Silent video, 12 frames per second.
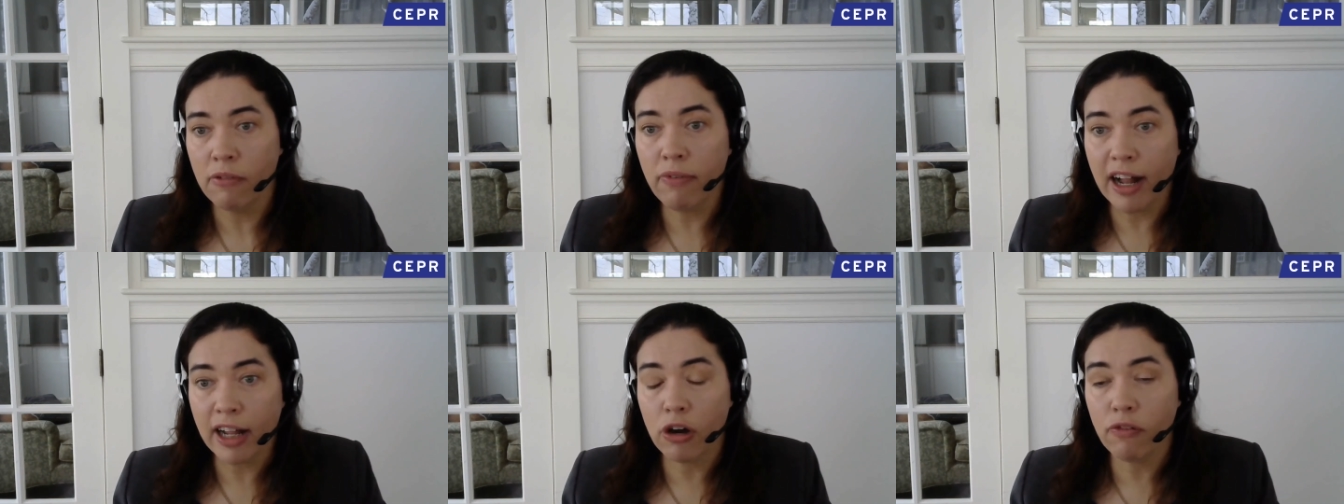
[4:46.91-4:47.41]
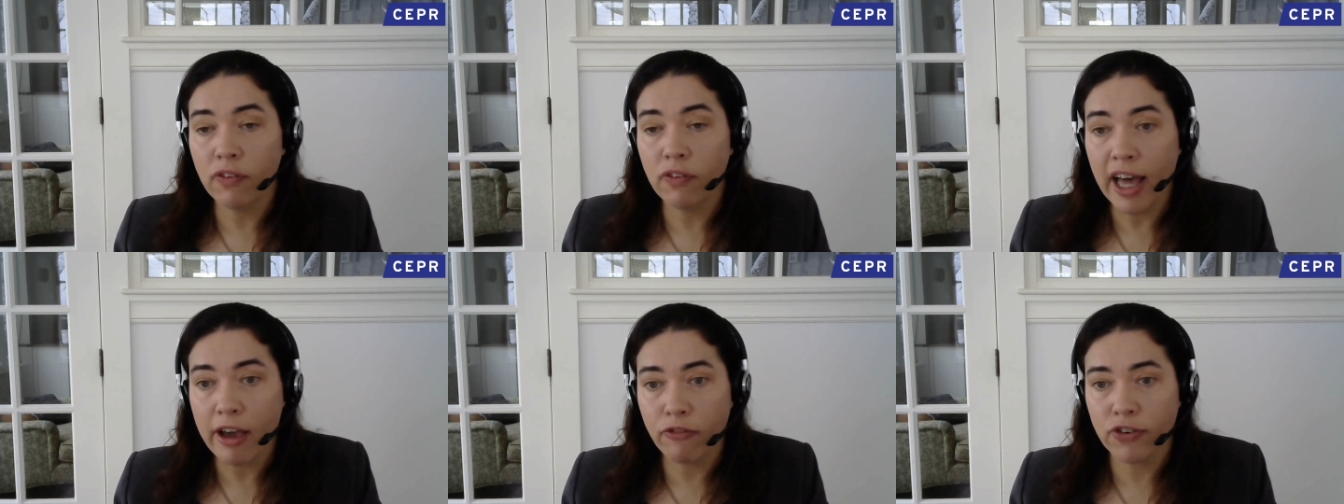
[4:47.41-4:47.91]
value of
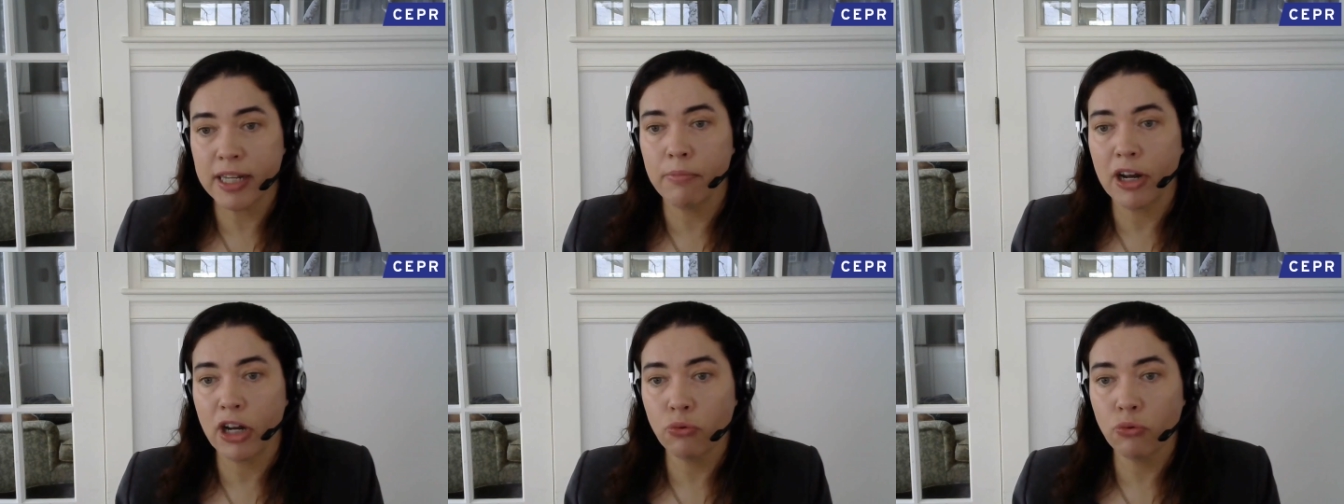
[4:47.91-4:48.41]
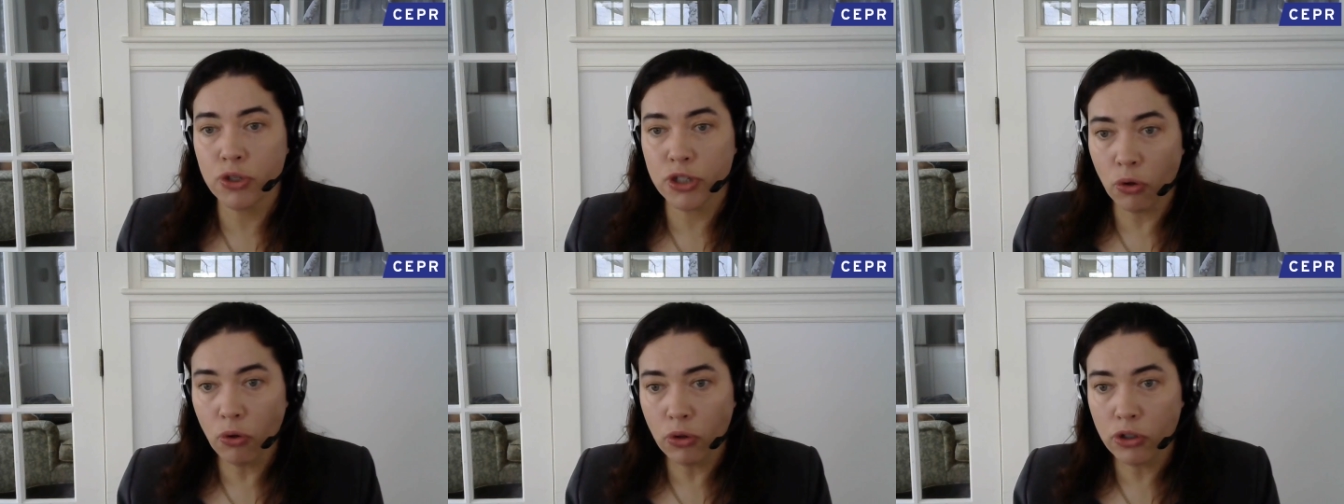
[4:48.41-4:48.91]
life for somebody who is
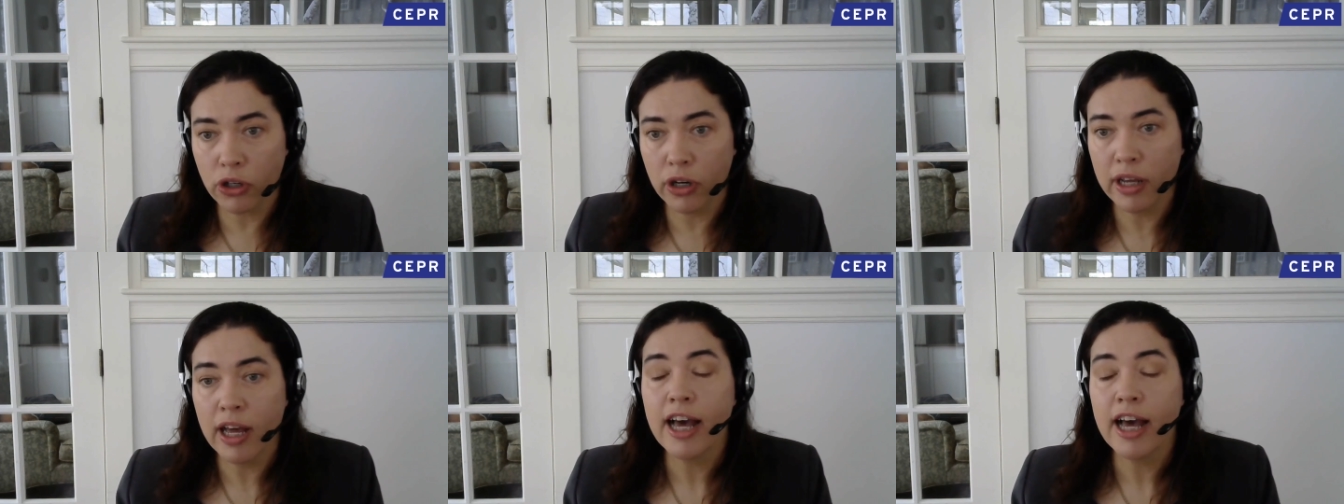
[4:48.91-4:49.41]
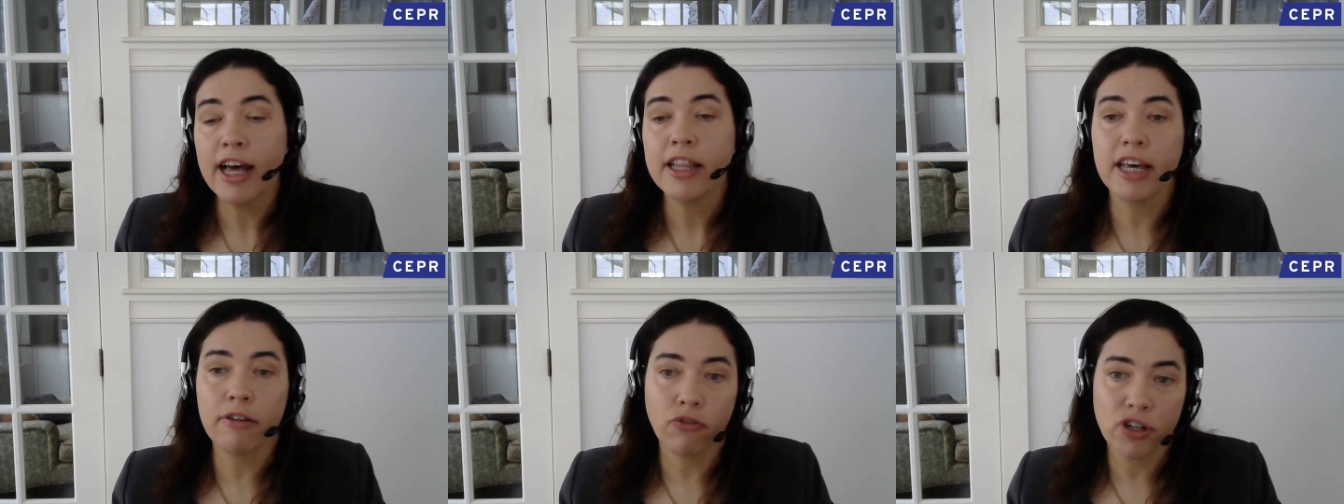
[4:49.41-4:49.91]
older
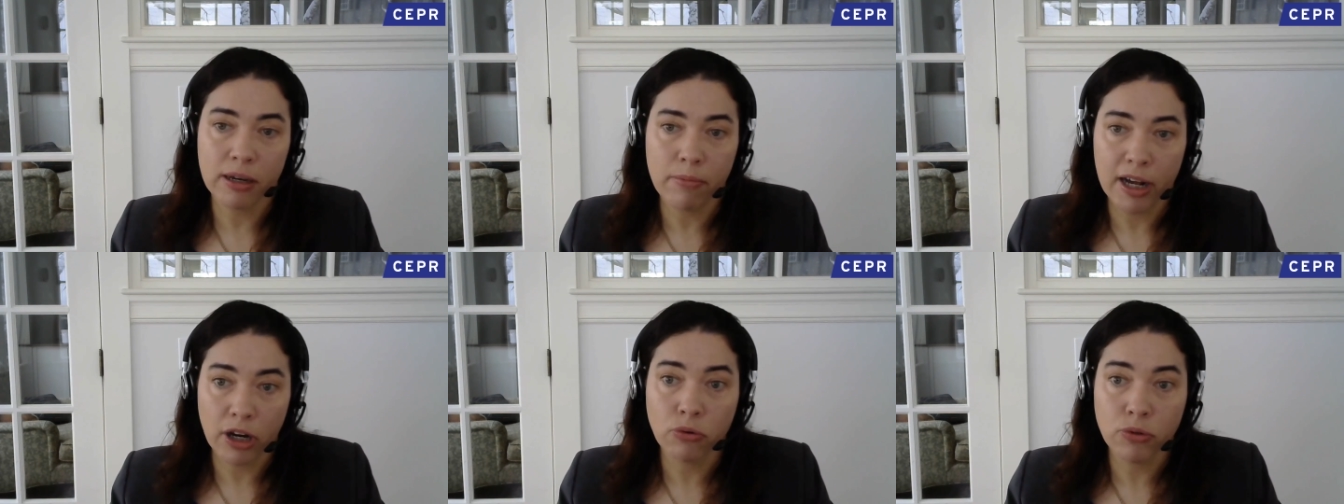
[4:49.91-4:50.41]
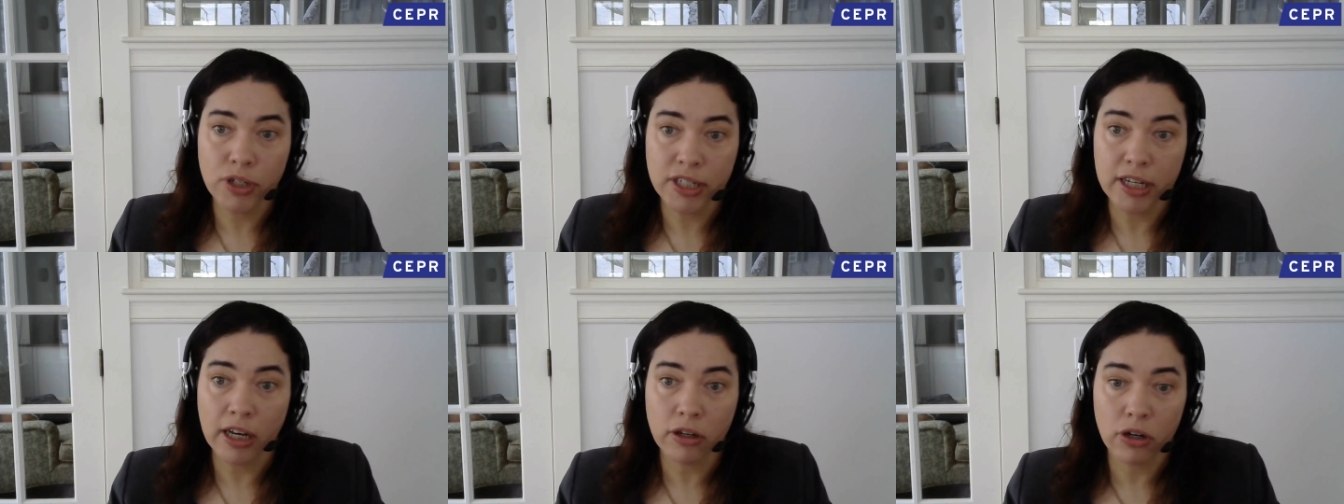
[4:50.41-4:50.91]
than for somebody who
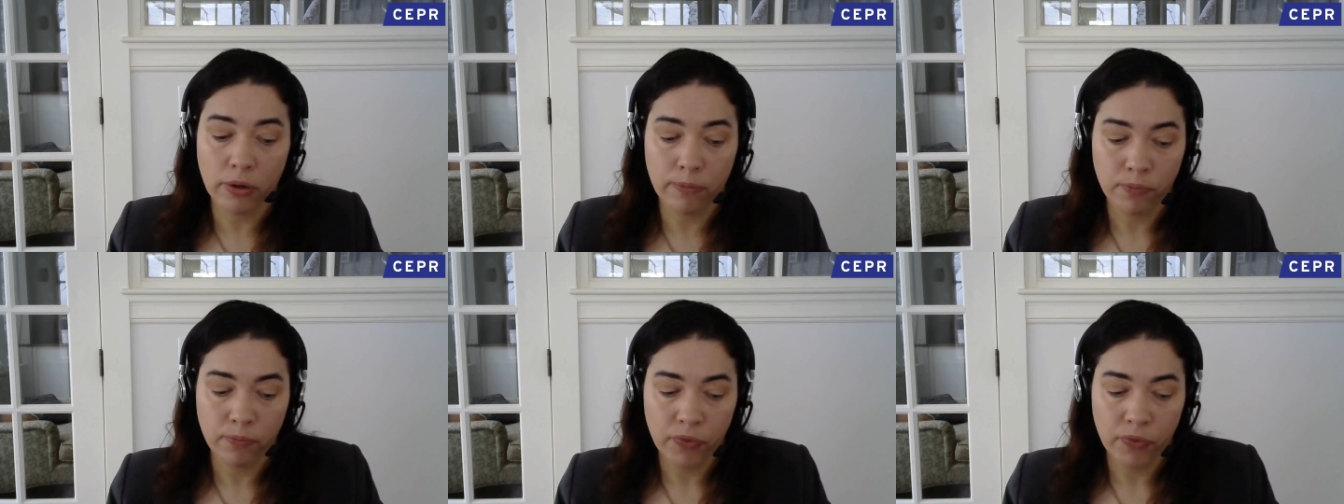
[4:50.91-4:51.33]
is younger.